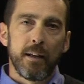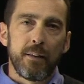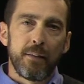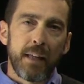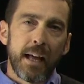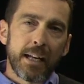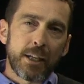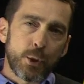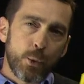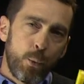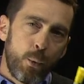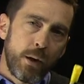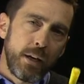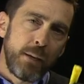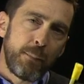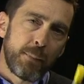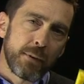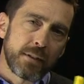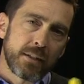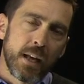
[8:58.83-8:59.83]
That
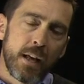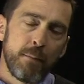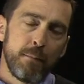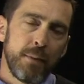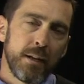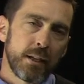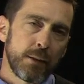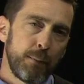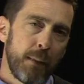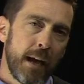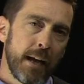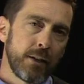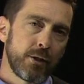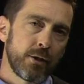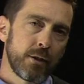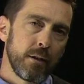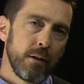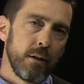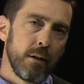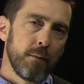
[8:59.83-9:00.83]
20%
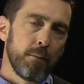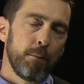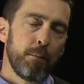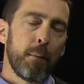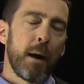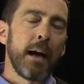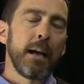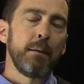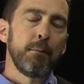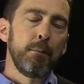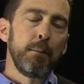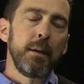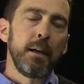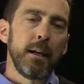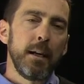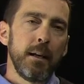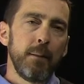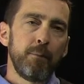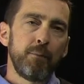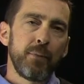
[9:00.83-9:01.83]
mismatch might
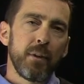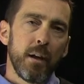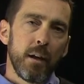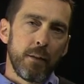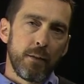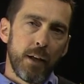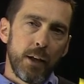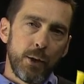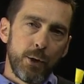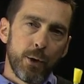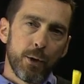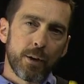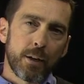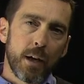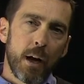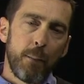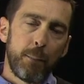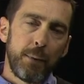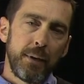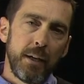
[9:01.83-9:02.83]
mean that your
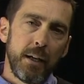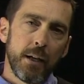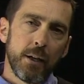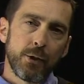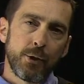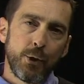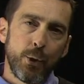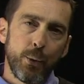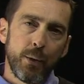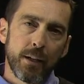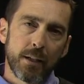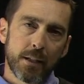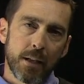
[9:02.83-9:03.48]
company is doing